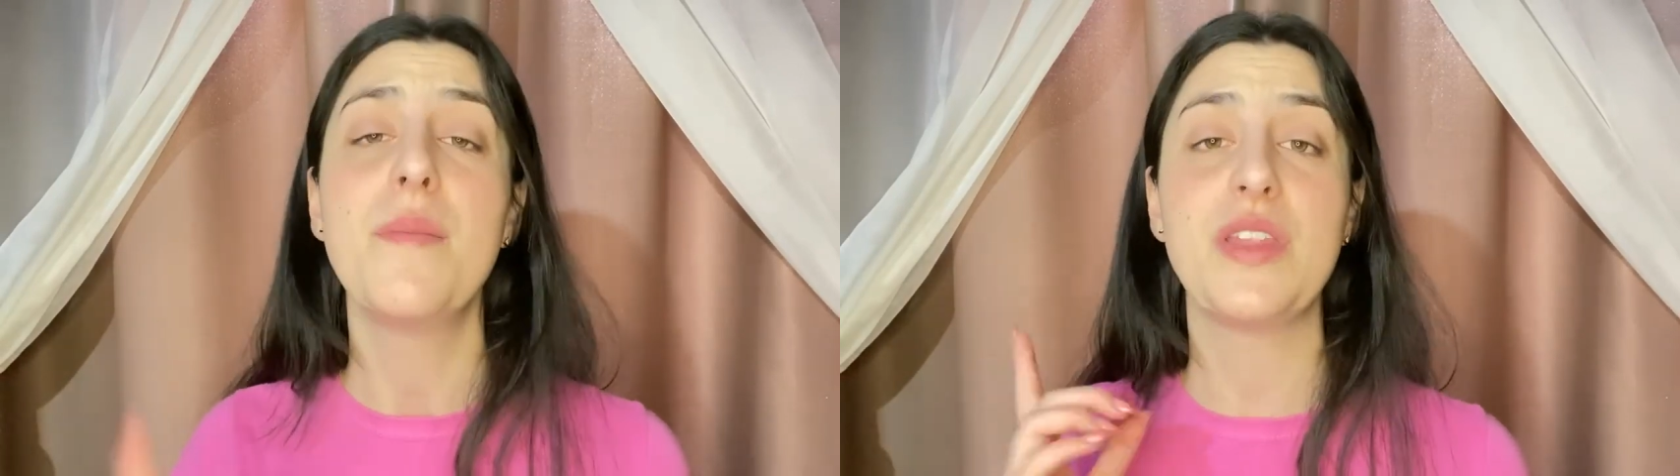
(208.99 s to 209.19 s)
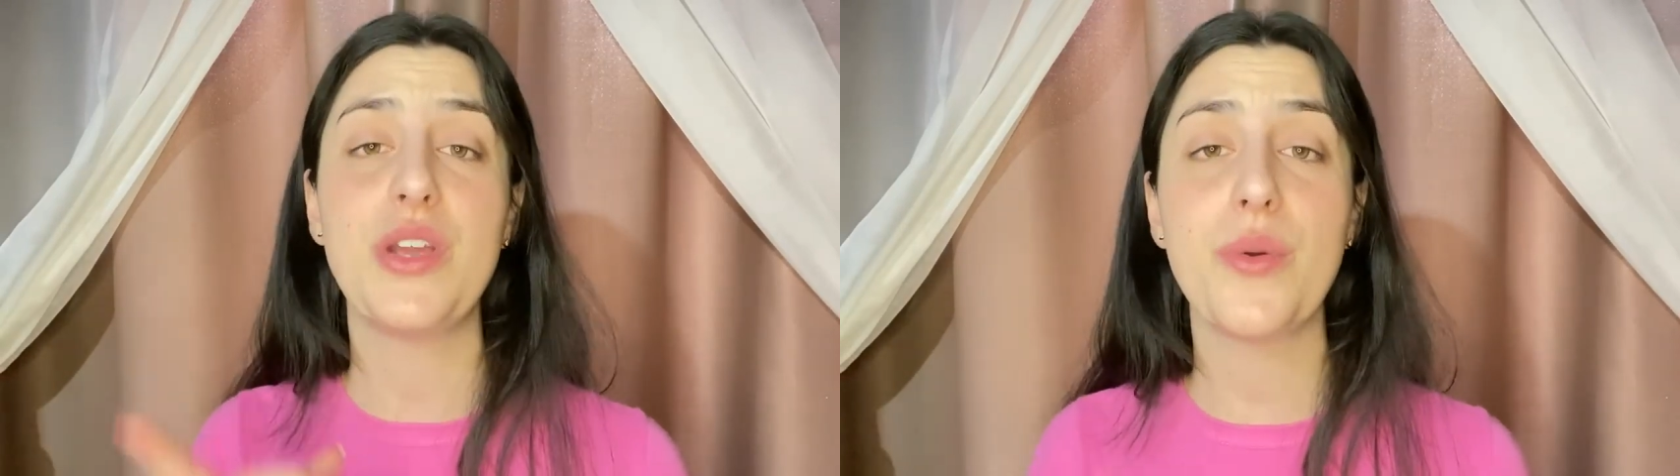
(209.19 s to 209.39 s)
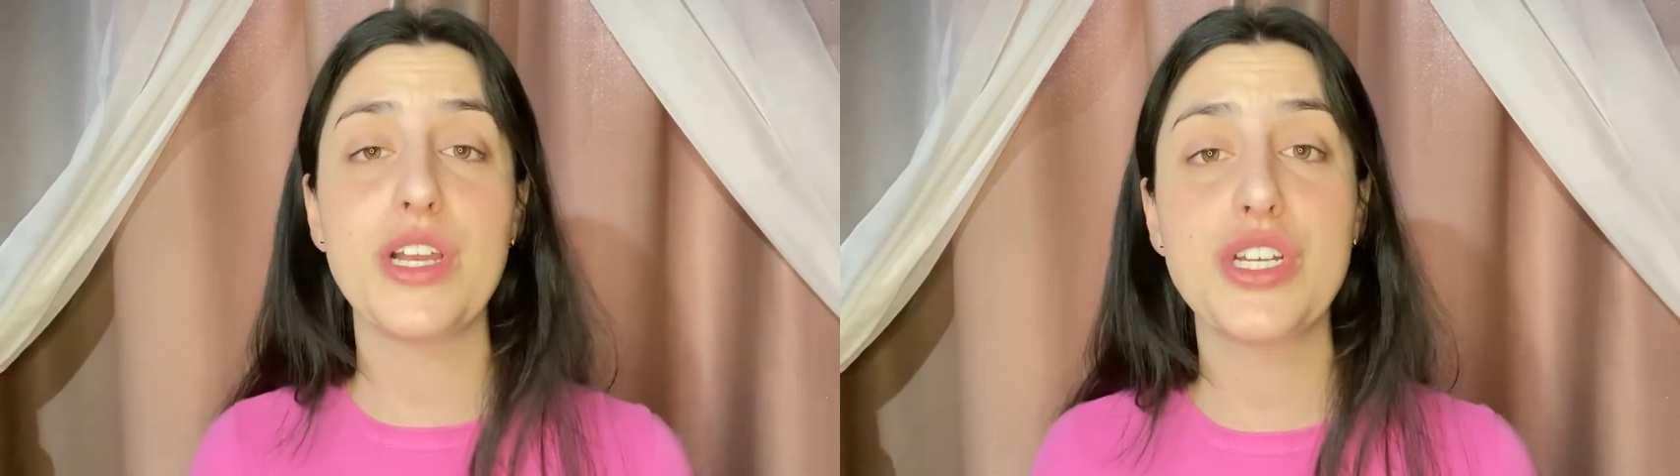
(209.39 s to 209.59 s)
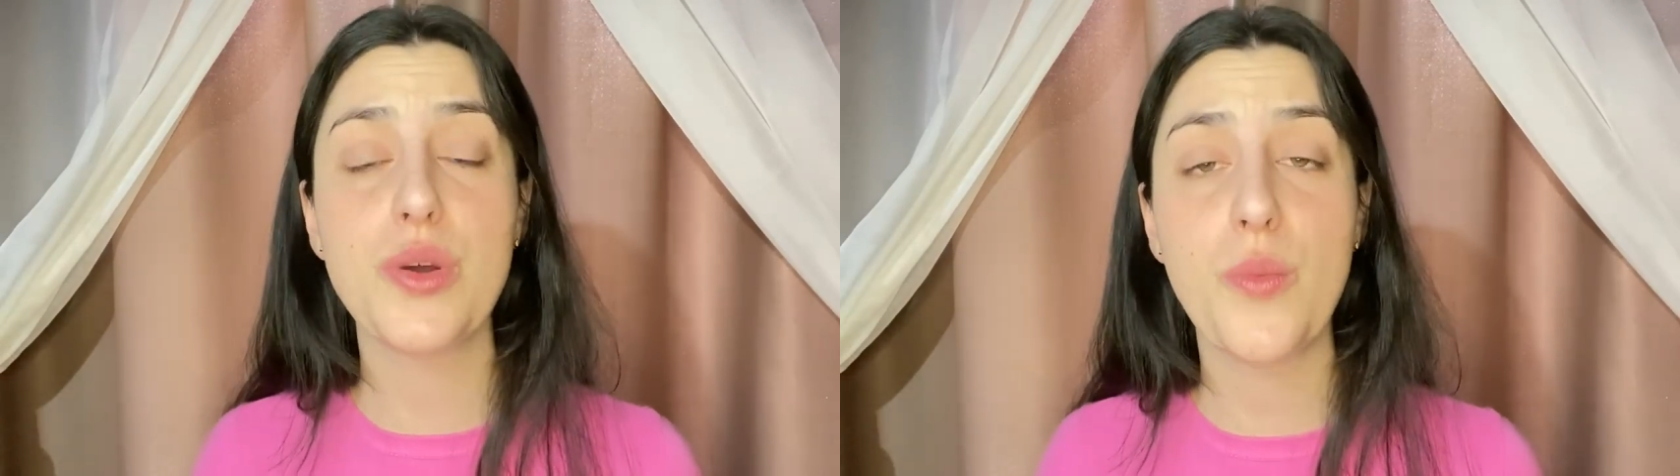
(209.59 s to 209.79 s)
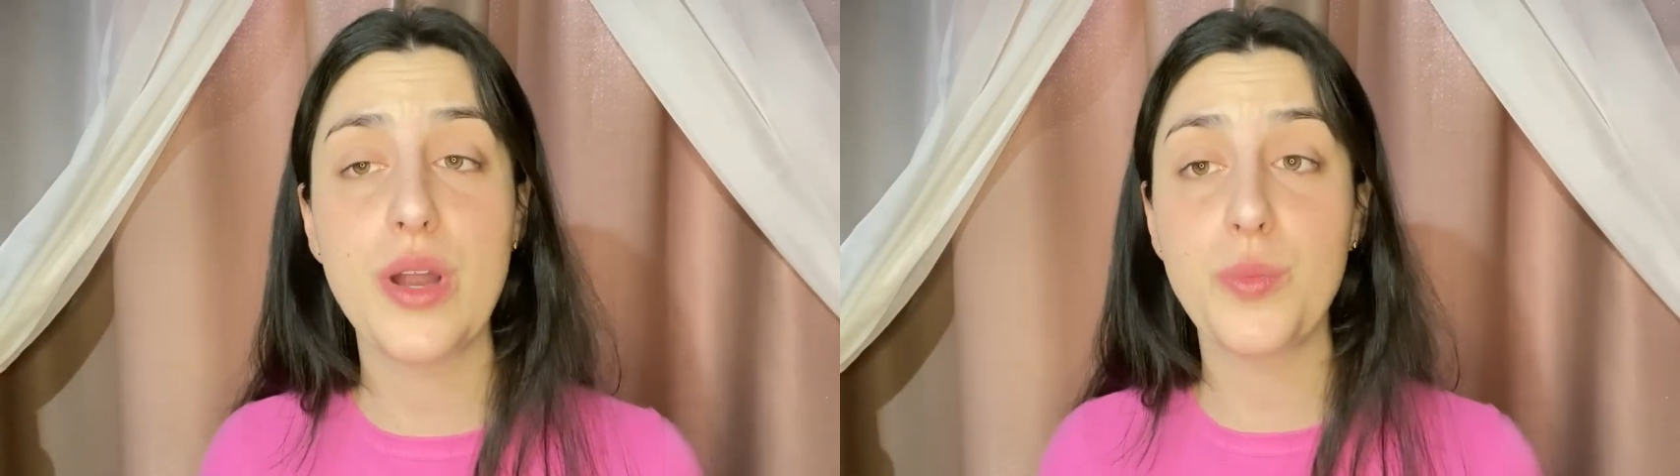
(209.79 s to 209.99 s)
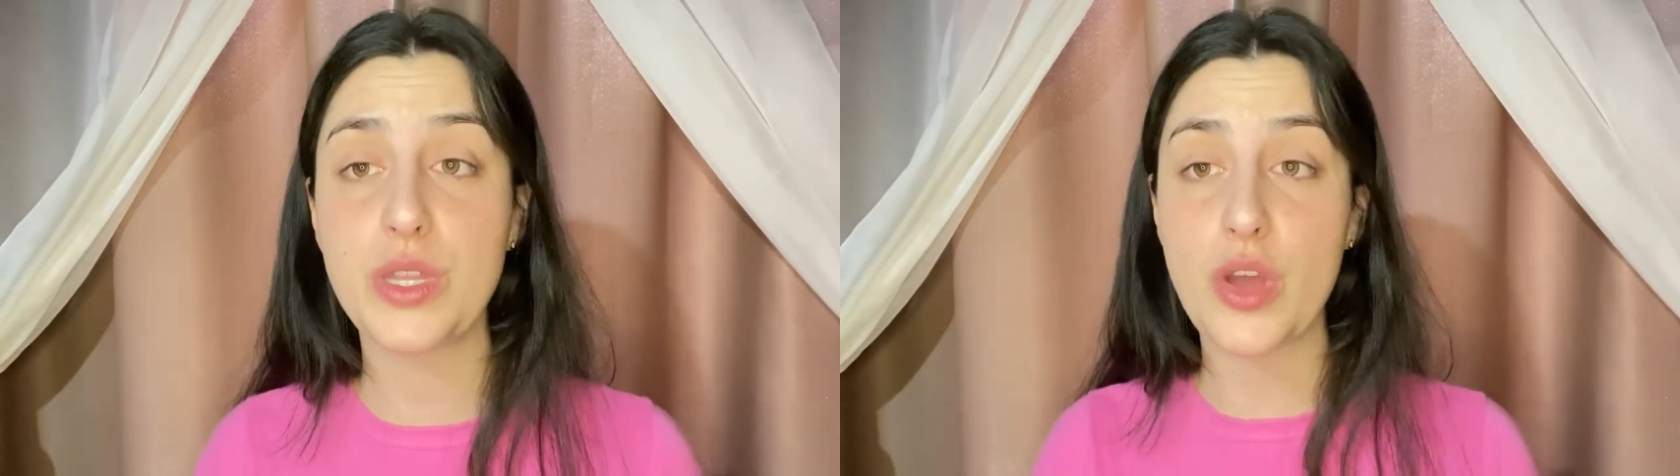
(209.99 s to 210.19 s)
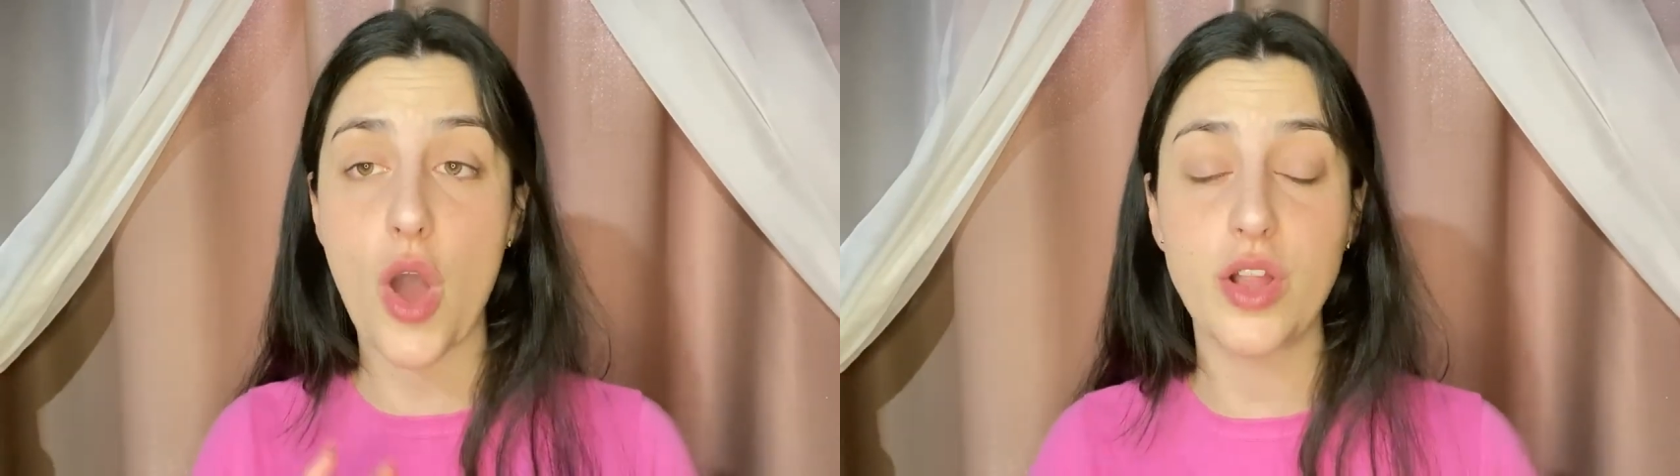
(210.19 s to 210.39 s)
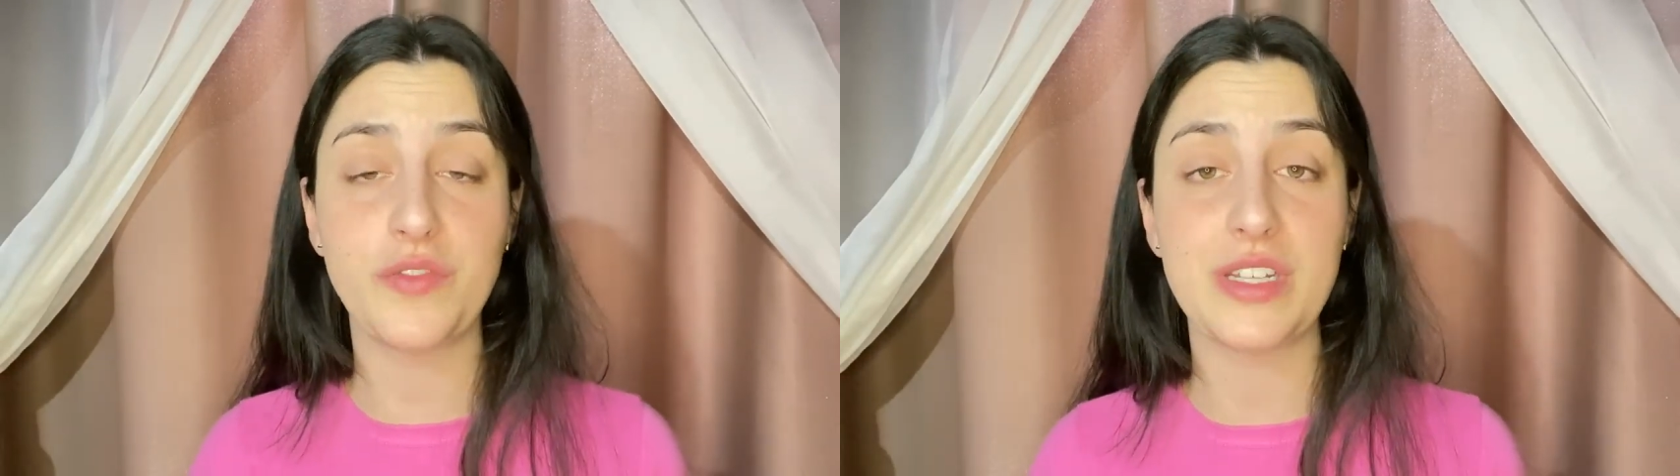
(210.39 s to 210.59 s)
But the original one with
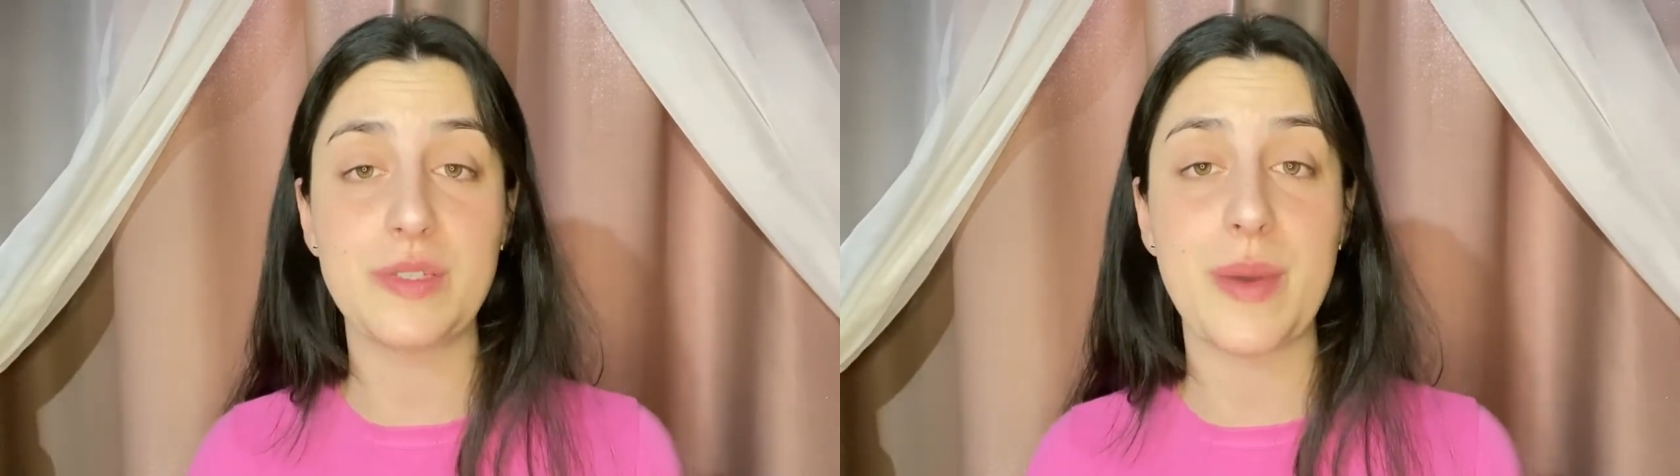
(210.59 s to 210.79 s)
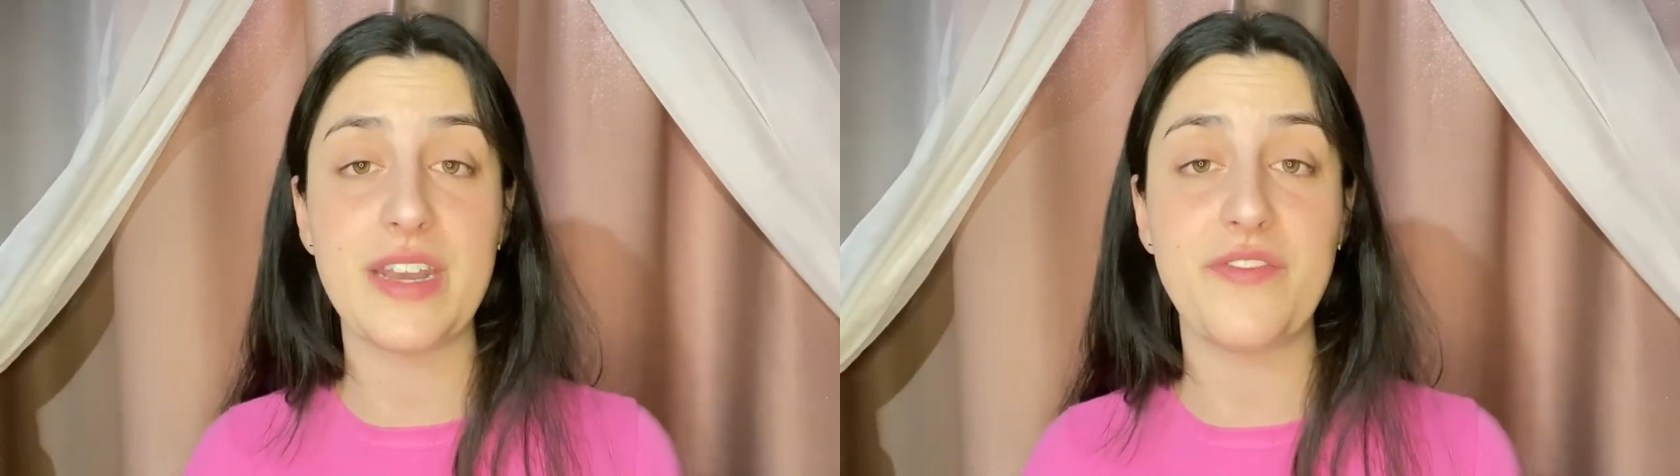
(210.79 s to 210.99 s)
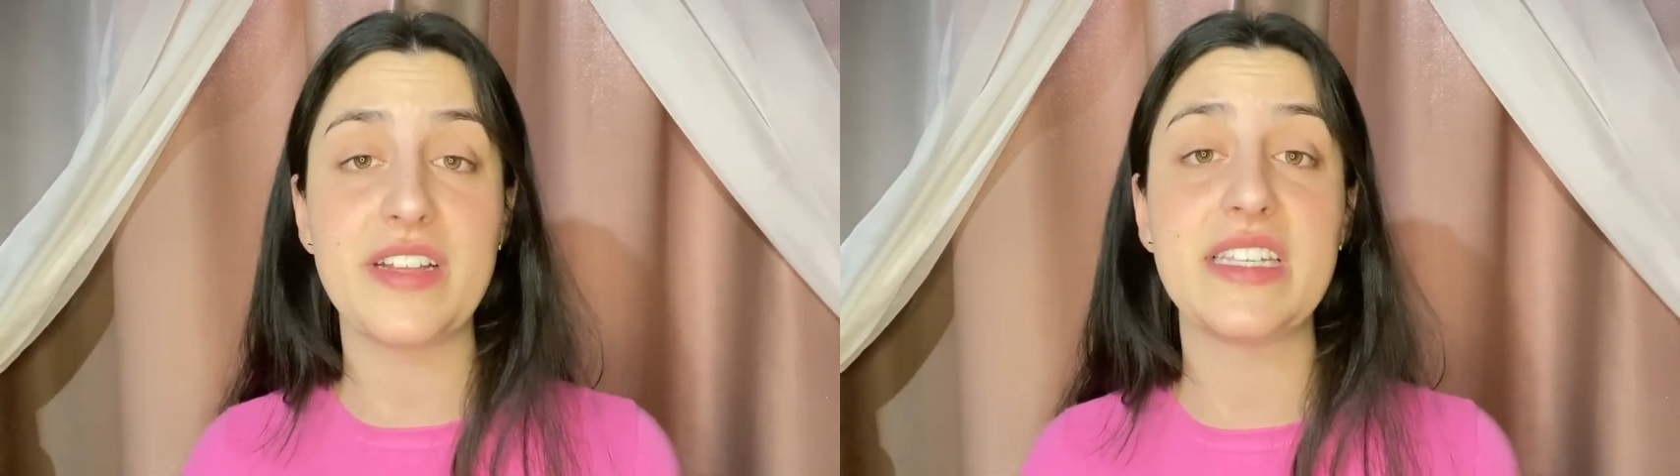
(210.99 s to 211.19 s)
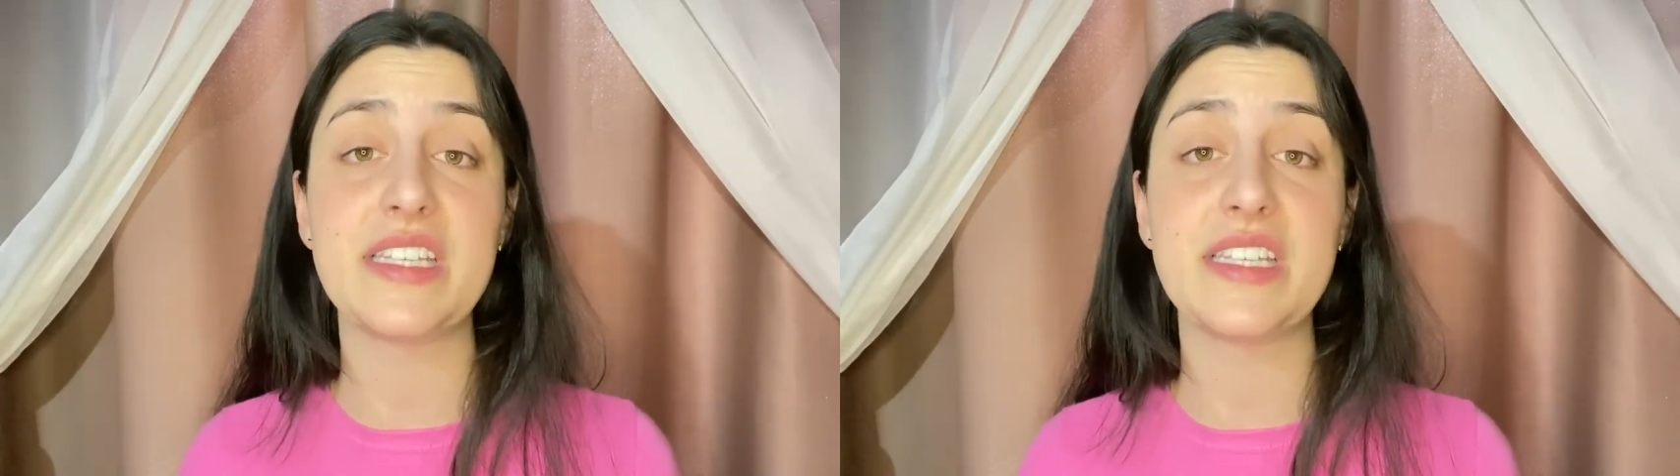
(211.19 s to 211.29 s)
all of these benefits